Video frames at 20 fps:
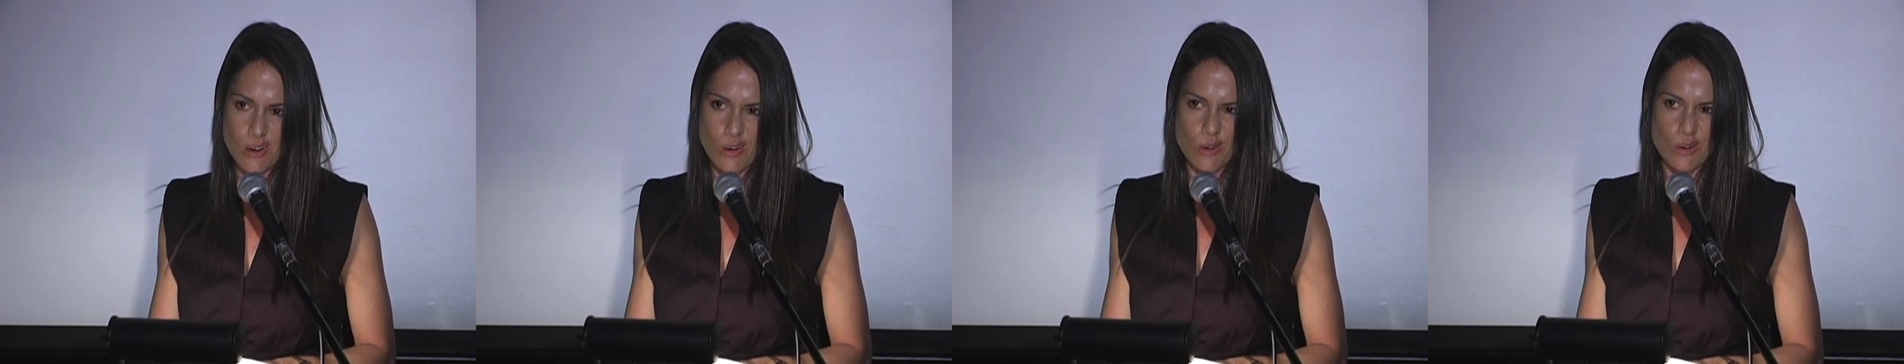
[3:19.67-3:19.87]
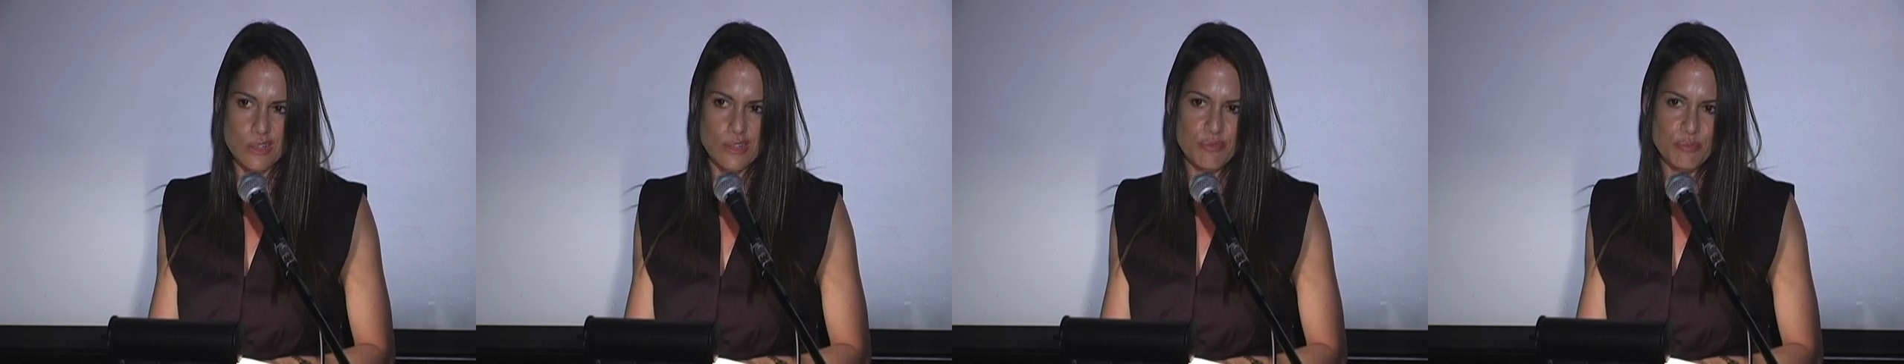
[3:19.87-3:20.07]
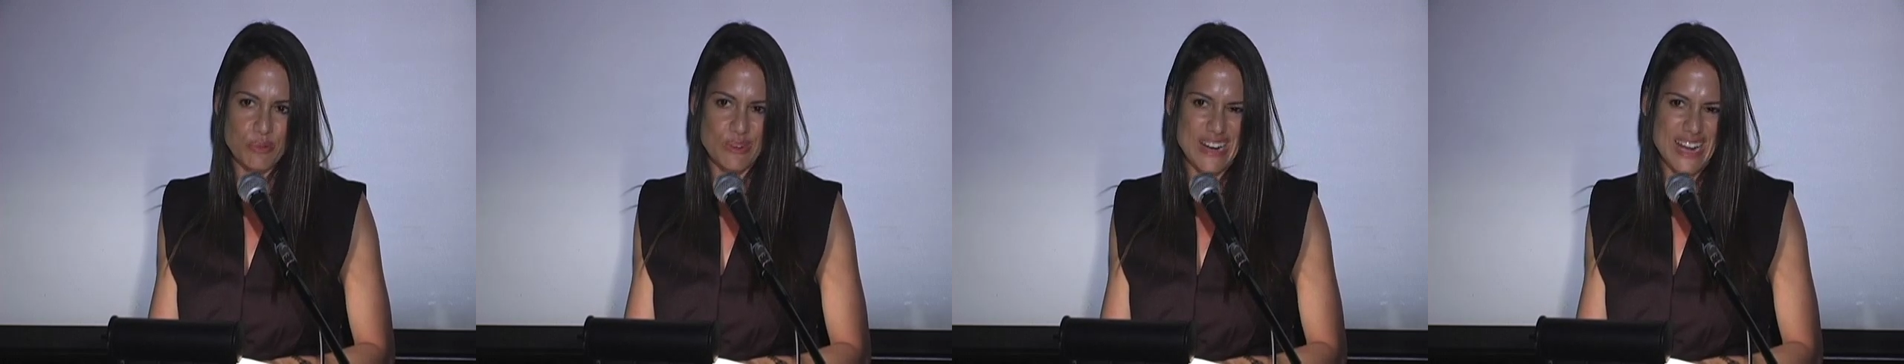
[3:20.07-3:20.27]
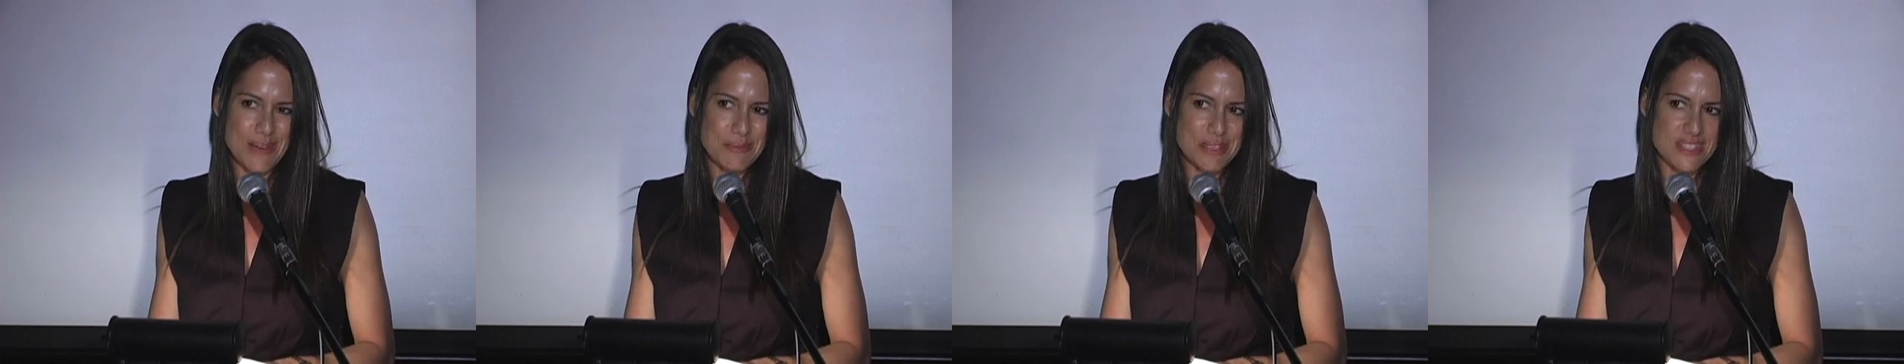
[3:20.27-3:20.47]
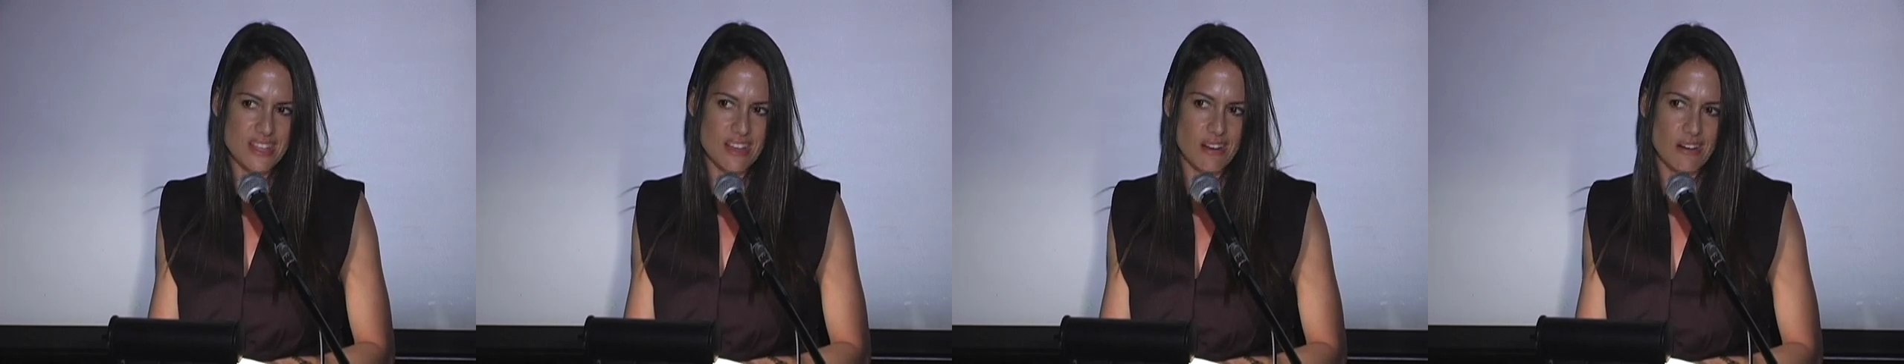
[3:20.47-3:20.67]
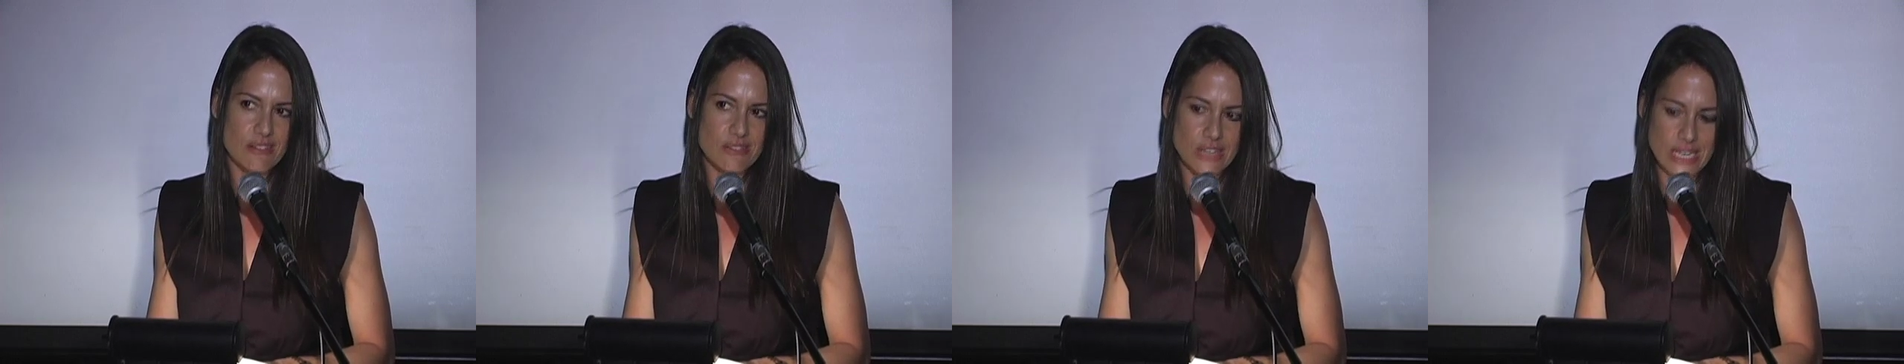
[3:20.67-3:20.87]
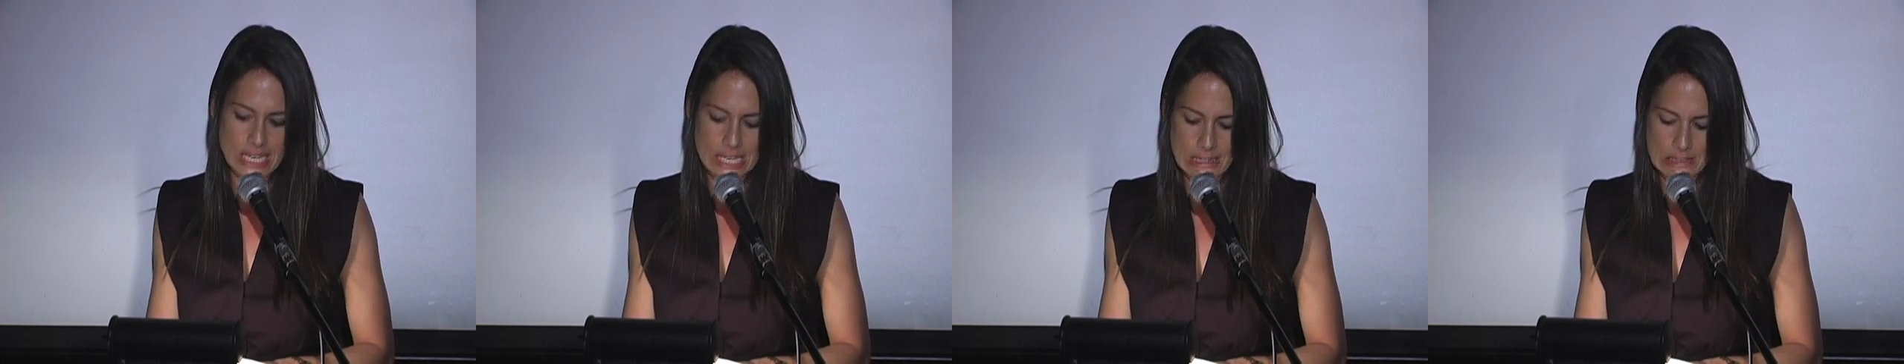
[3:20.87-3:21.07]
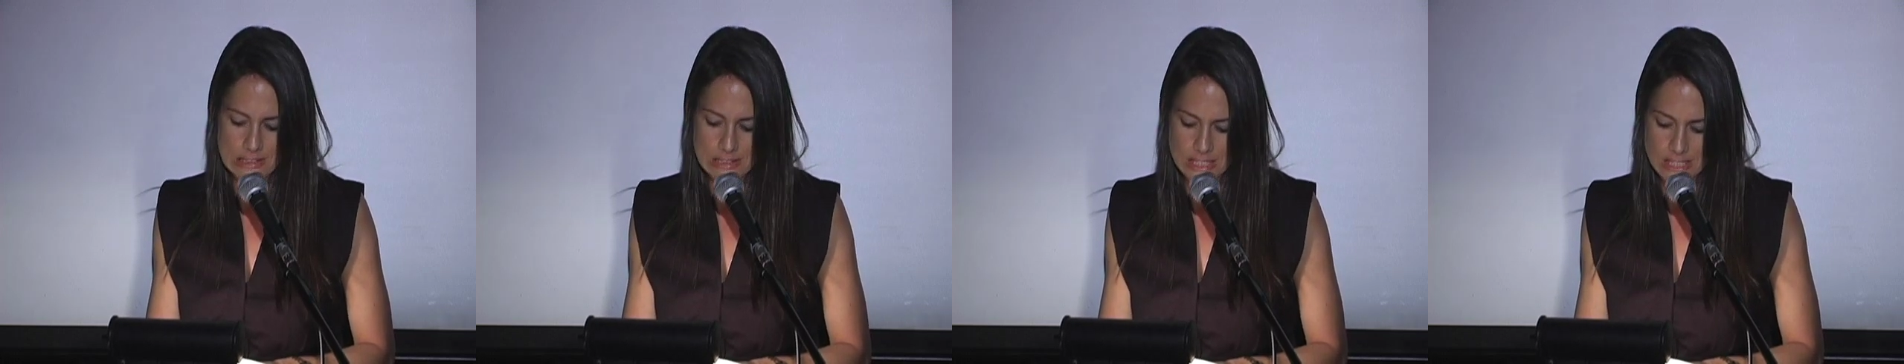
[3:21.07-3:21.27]
Or if perhaps they already
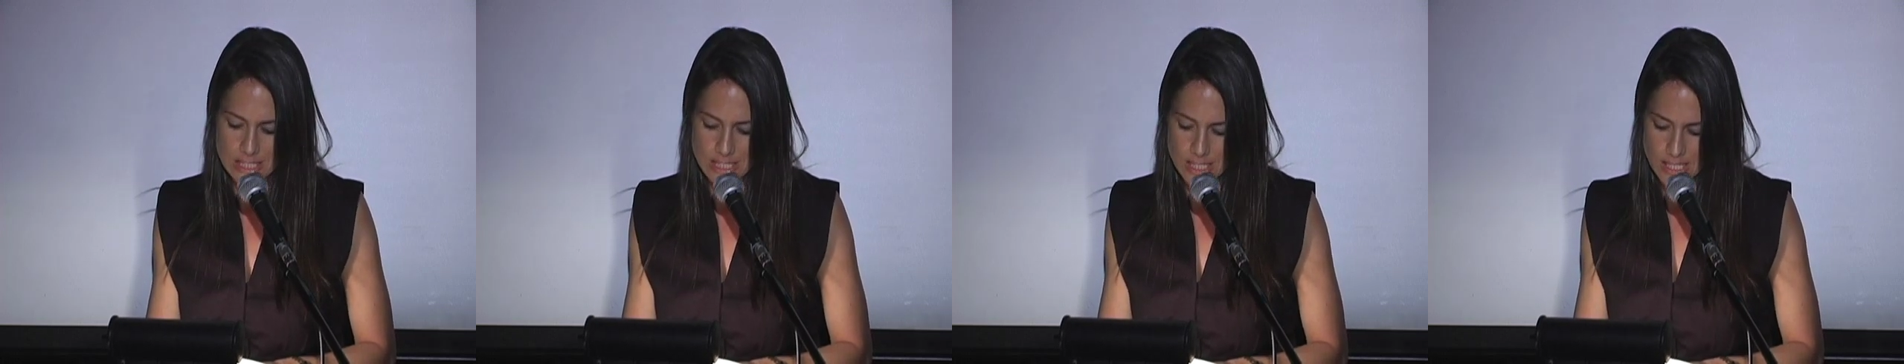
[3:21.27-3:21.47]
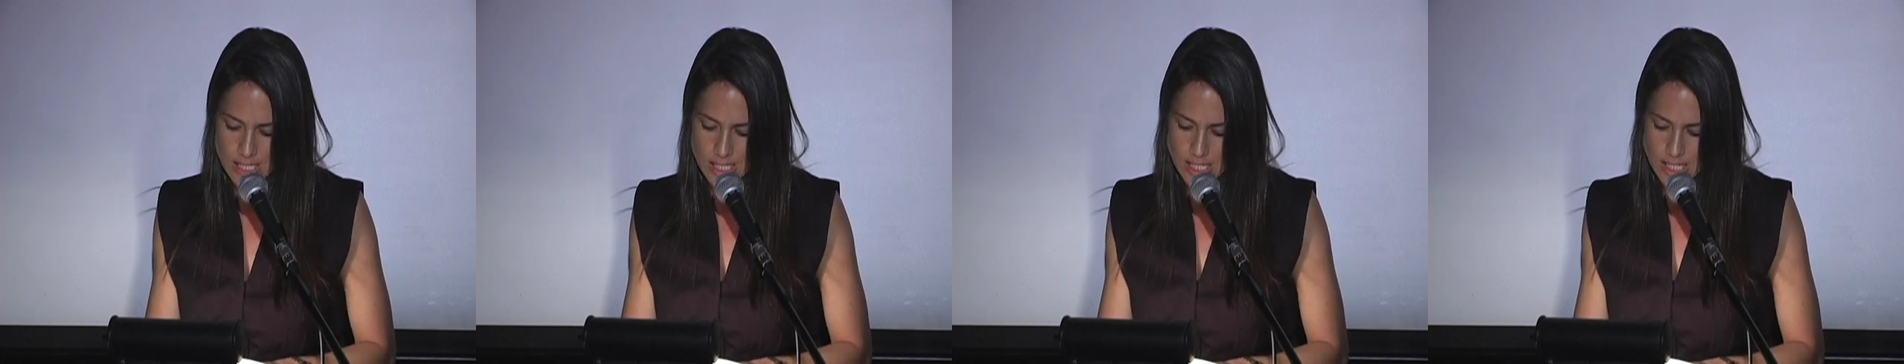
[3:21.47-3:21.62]
are.